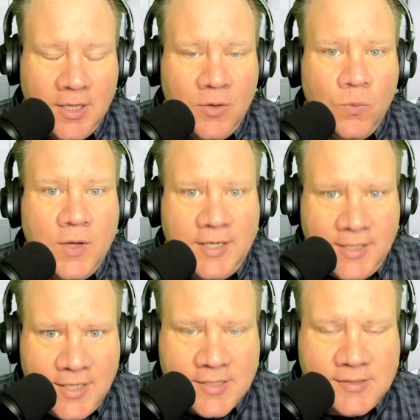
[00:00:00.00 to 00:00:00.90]
What it
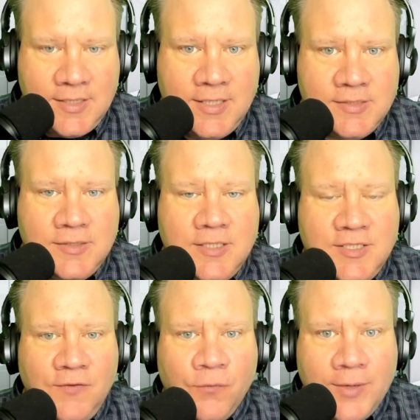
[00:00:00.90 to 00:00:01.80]
is the
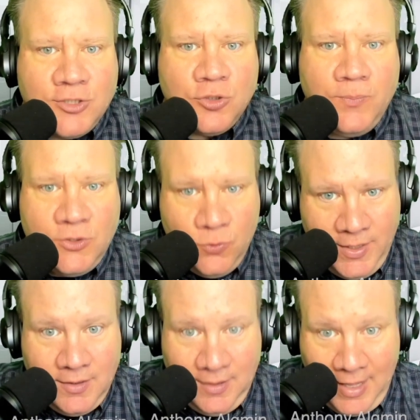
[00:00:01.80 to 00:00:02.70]
differential
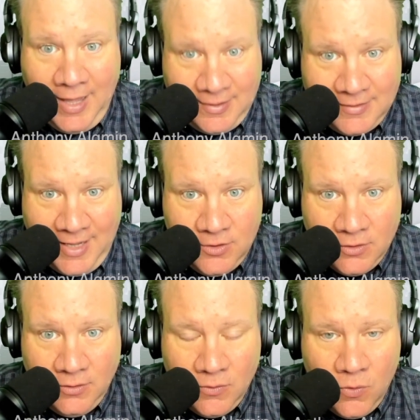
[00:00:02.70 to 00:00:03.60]
between at
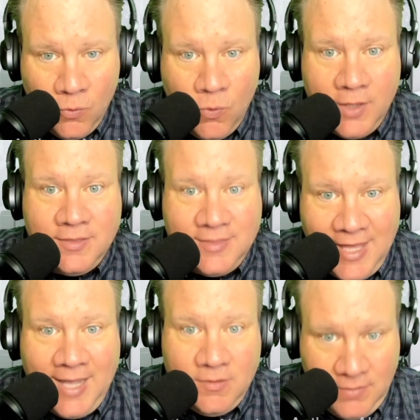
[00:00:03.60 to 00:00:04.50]
later, what
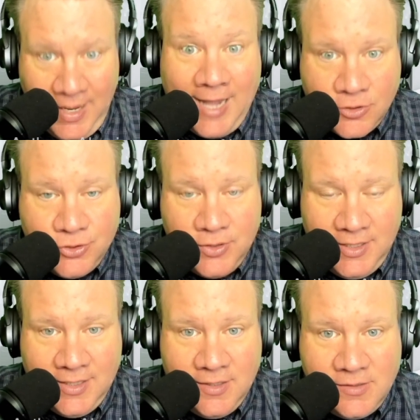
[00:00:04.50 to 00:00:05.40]
that
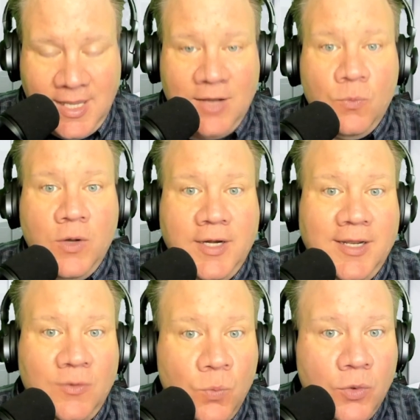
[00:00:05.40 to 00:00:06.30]
actually is, and what
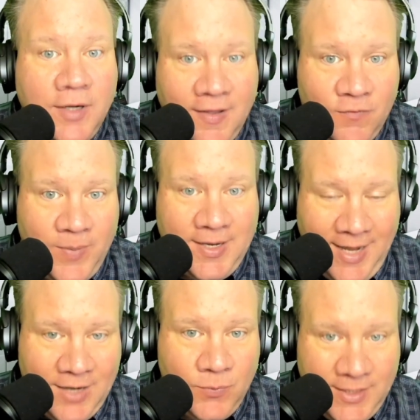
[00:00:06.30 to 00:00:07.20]
it would have been
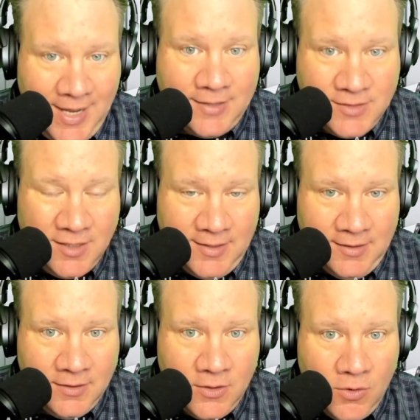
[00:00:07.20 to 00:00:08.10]
had we not done it.